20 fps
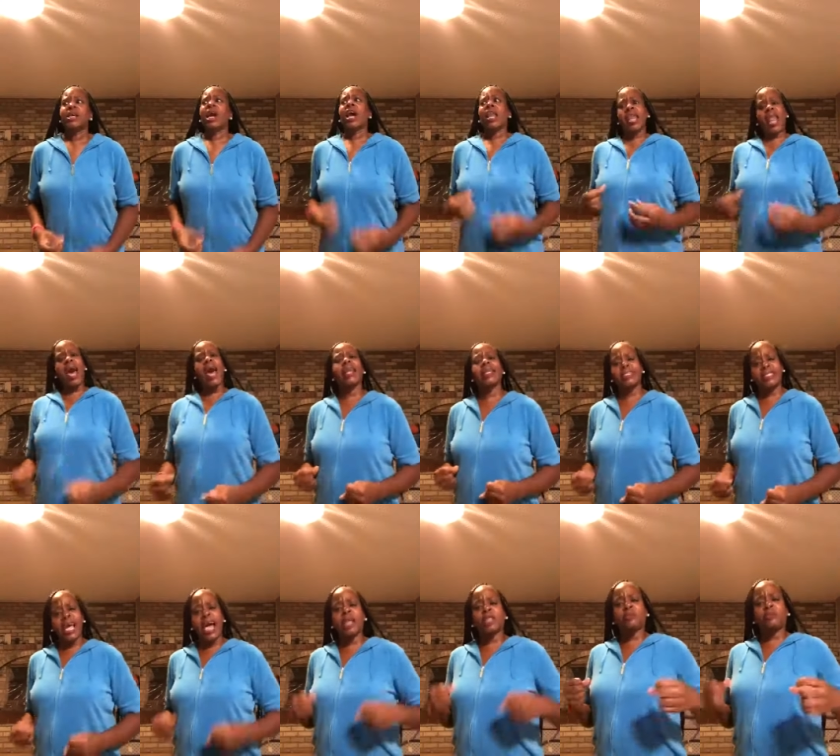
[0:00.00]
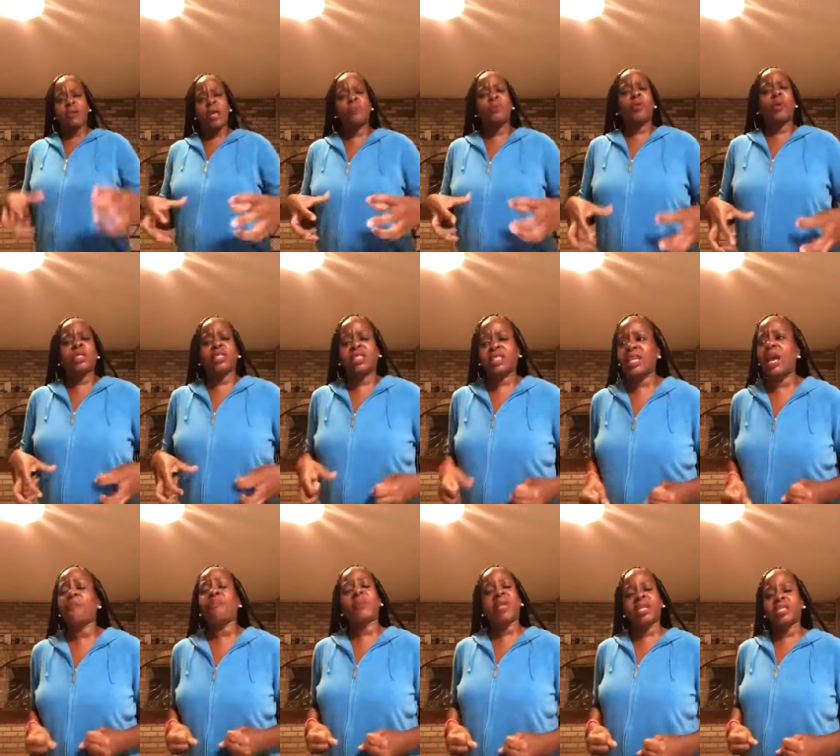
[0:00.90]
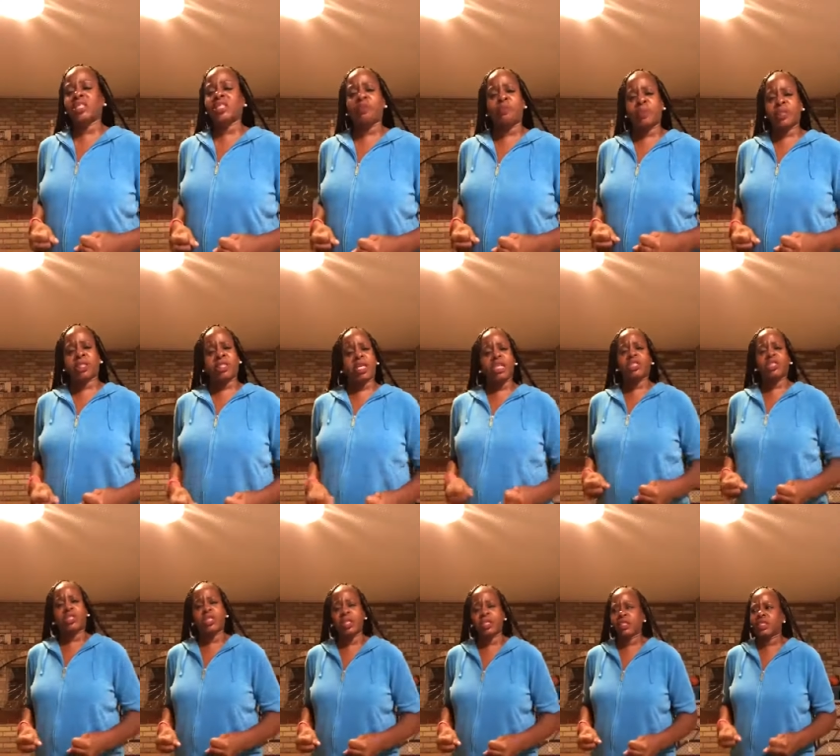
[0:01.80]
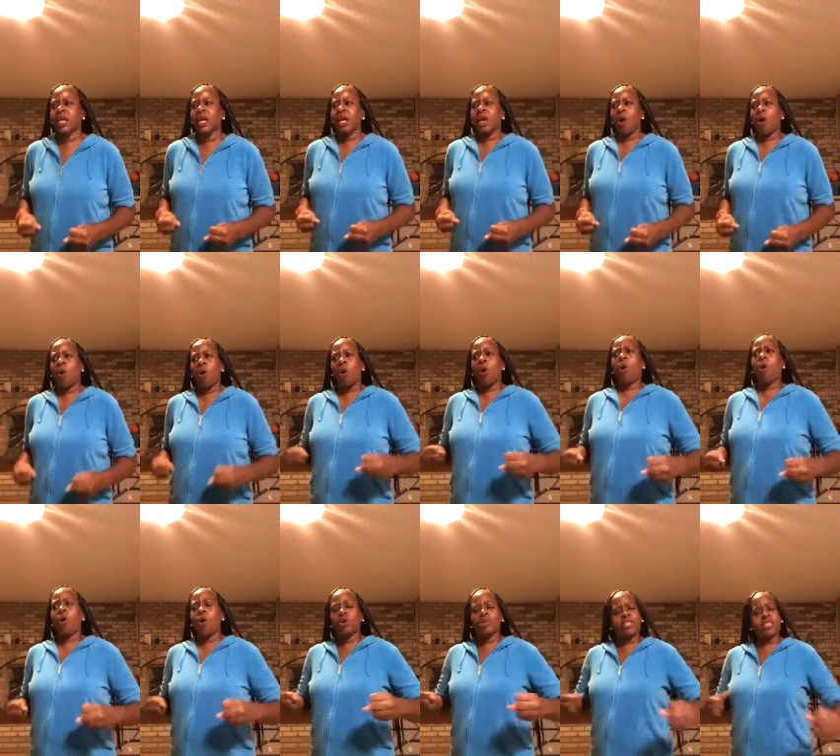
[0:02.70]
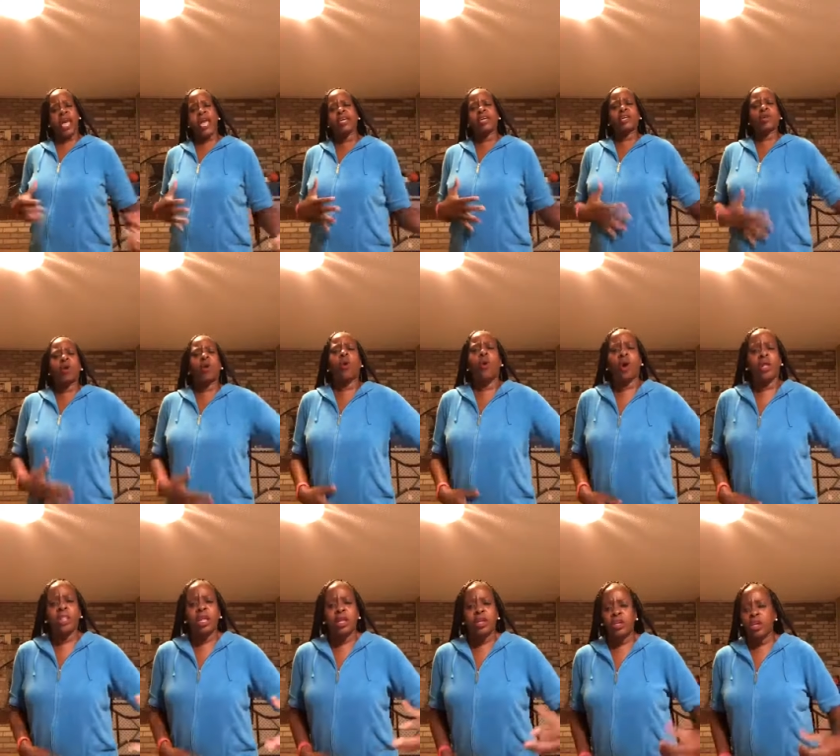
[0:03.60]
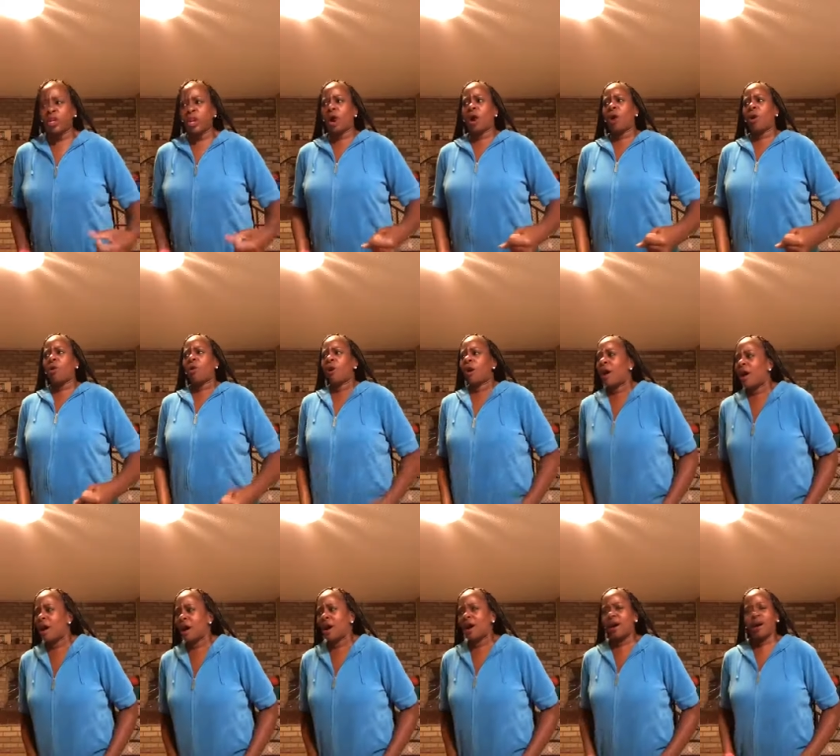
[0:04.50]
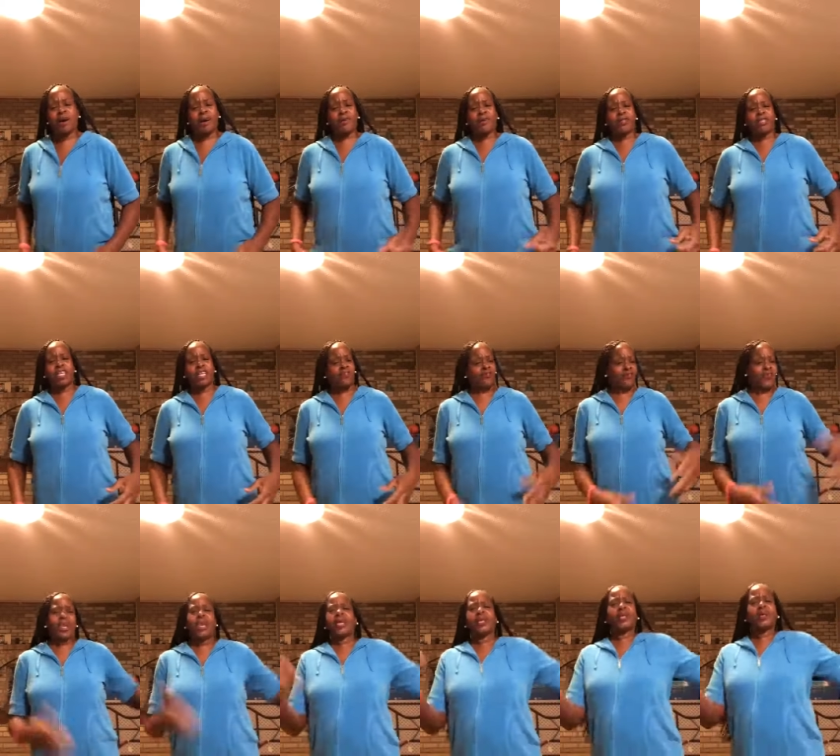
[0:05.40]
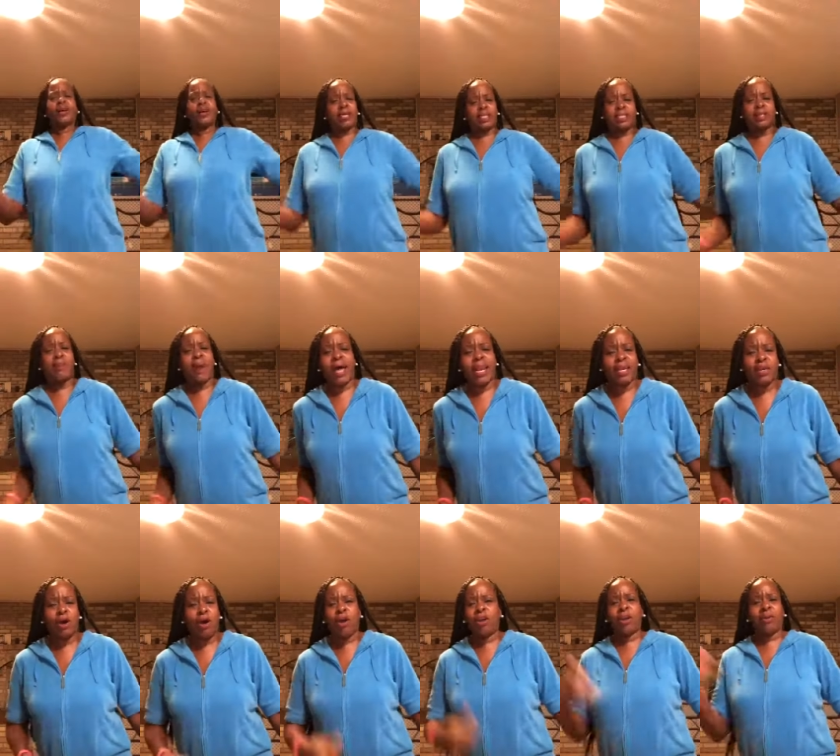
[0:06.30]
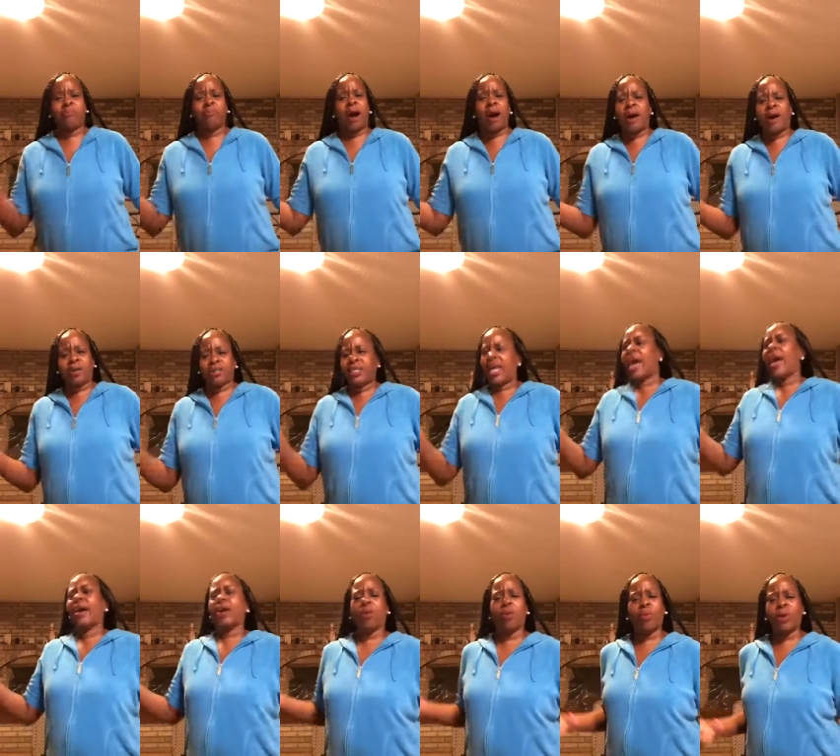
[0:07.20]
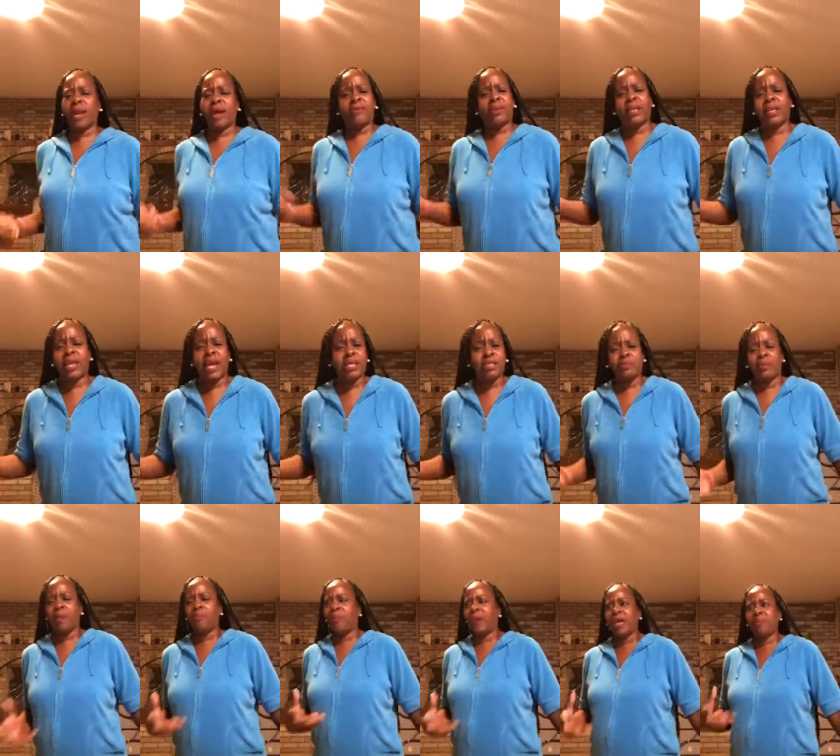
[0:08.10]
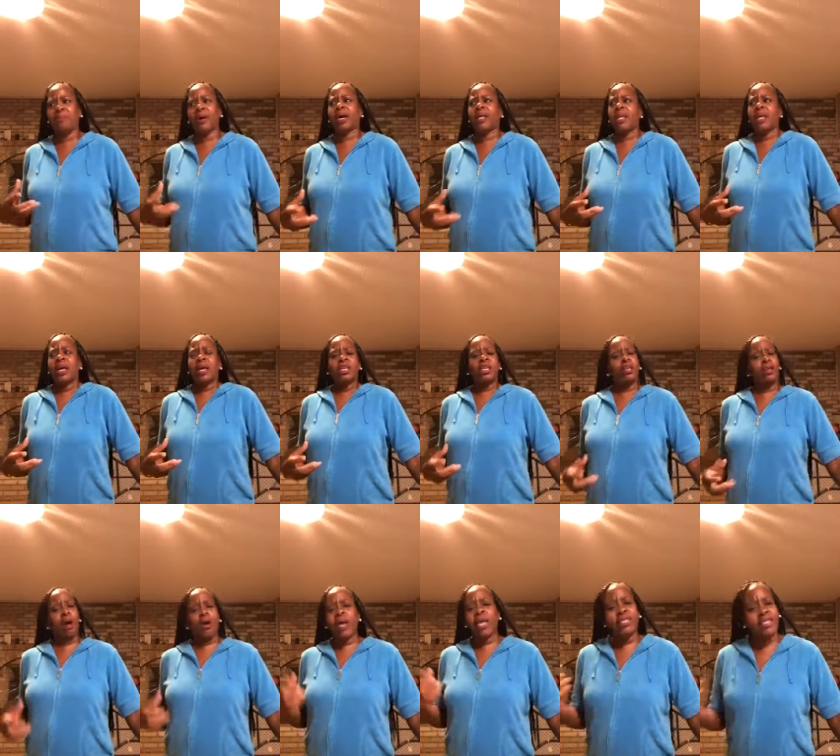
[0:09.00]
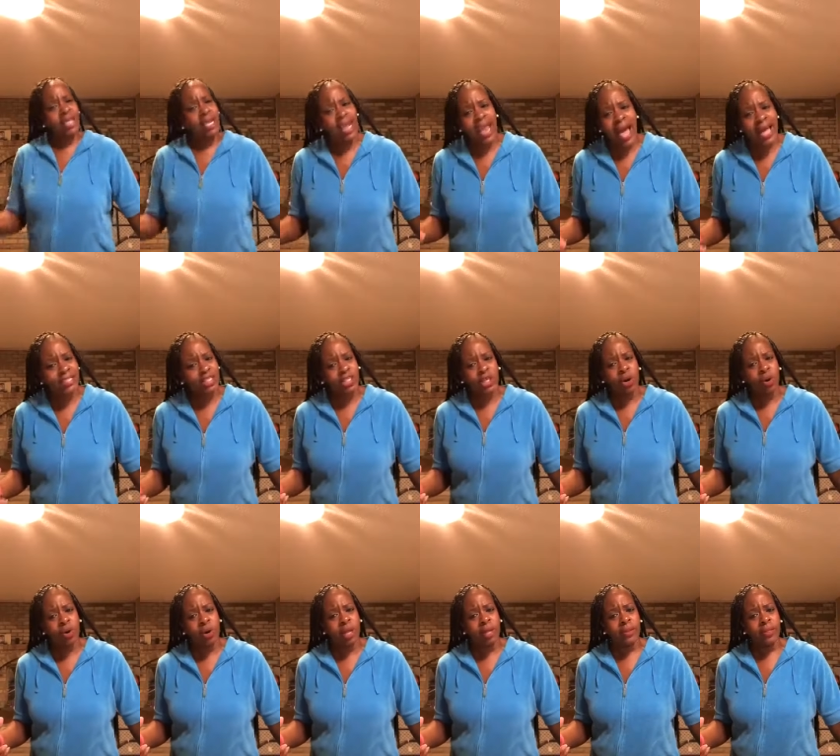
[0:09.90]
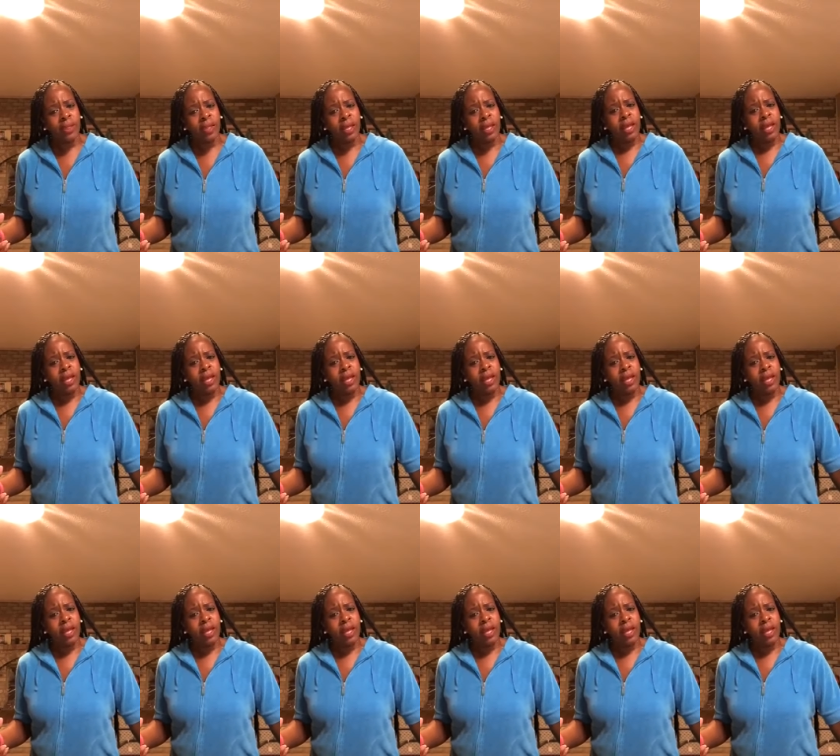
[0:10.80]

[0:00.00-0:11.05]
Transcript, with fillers: a lot of times people are stepping into positions or, or, or taking on, you know, uh, uh, just feeling good because somebody calling them mom, dad, or whatever the case may be. But, you know, it's a lot to it.